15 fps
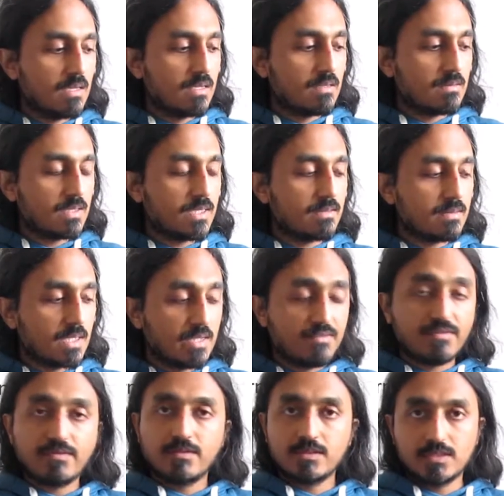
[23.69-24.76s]
Right?
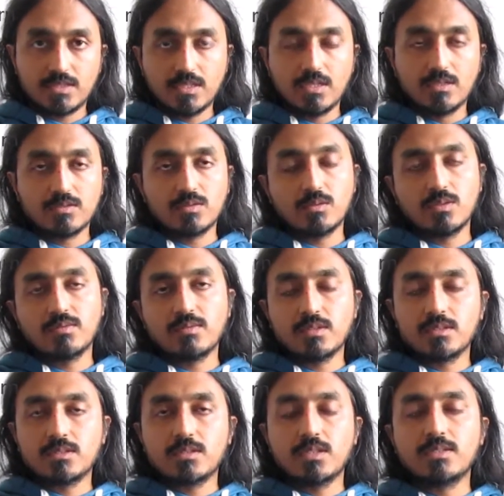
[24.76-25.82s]
If C, so if
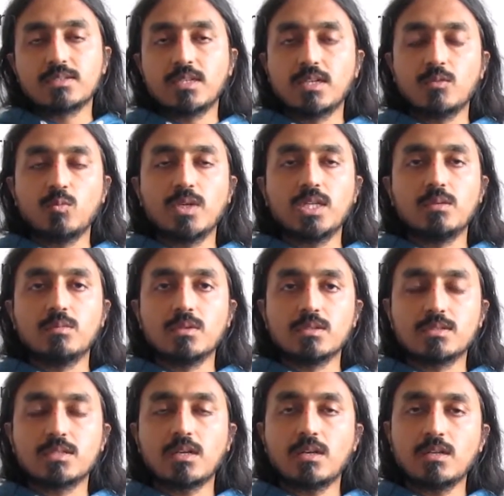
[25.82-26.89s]
it's like a variable,
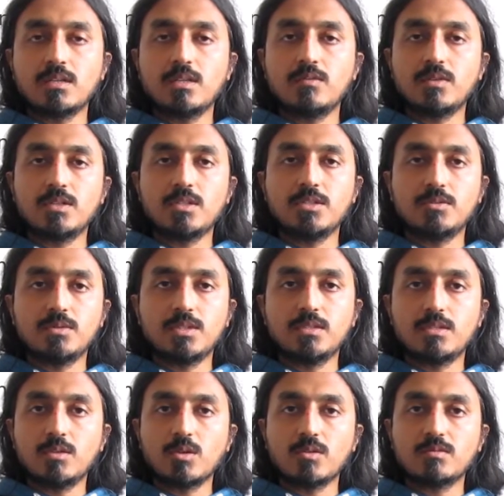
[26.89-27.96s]
Sa, Re1, Re2,
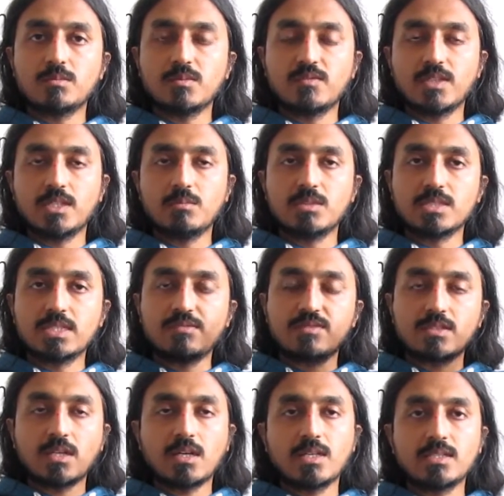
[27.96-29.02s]
Re3, all of them are variables. If
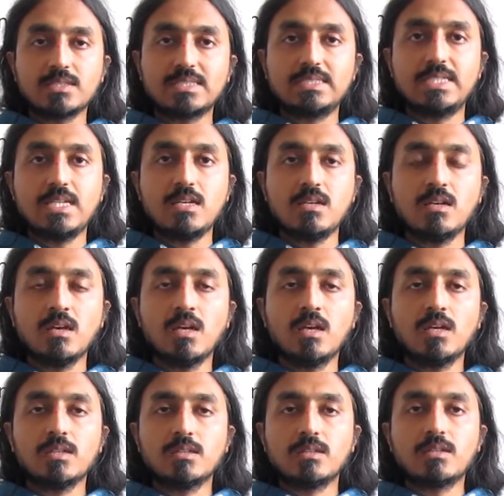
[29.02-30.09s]
Sa is D,
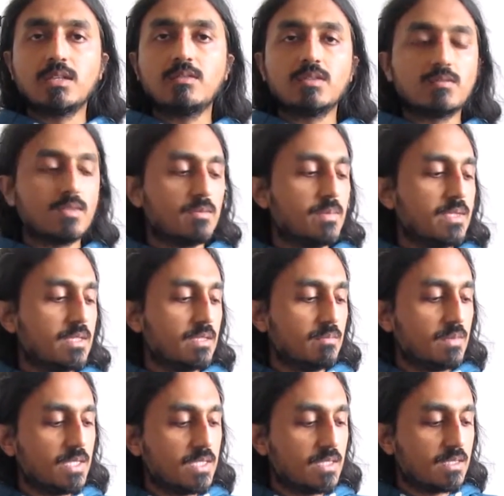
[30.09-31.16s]
then Re1 will be the
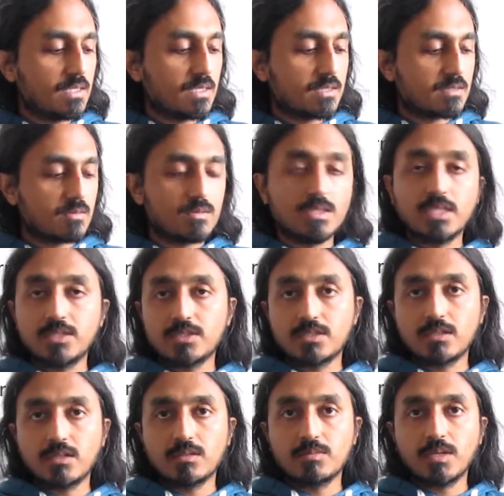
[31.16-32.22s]
immediate next note D
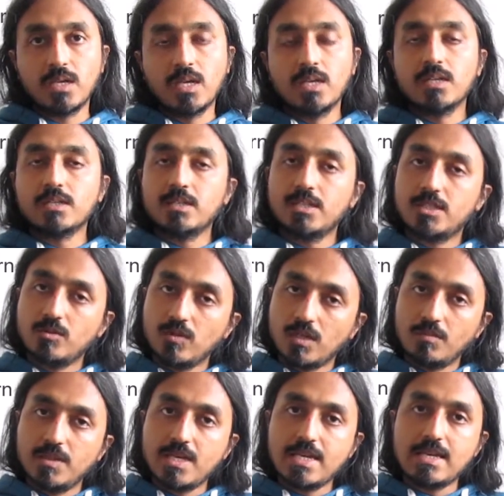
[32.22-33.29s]
sharp, Re2
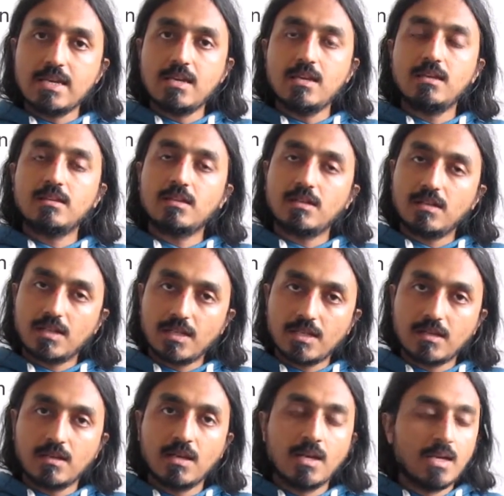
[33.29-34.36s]
will be E, then
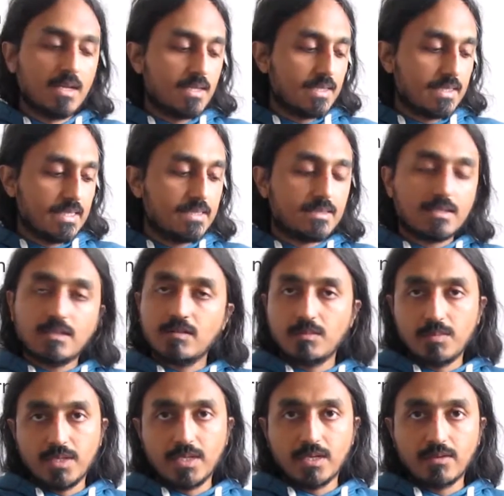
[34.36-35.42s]
again Re3 will
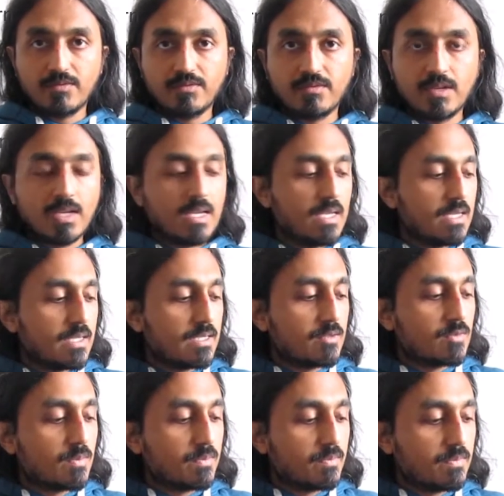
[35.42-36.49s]
be F.
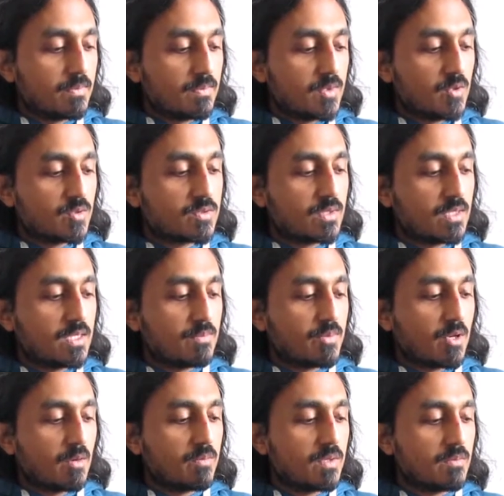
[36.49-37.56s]
Now, usually the
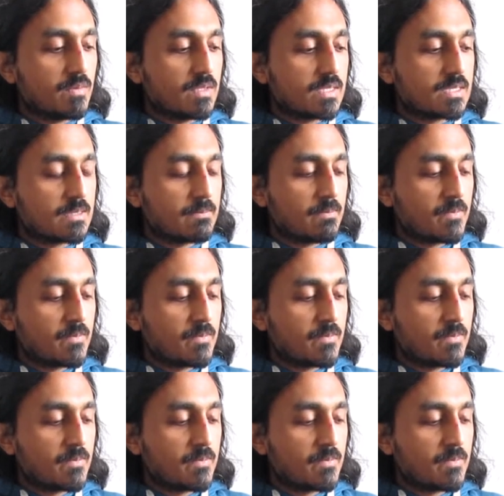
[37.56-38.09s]
problem is,